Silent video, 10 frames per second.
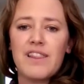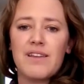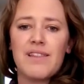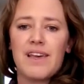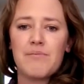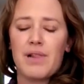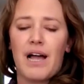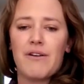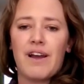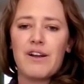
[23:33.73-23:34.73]
and then like
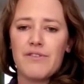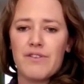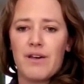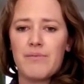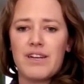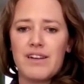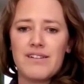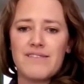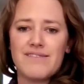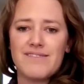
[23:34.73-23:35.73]
plowed right over them and
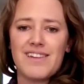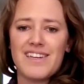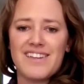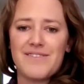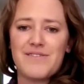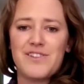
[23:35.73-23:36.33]
didn't like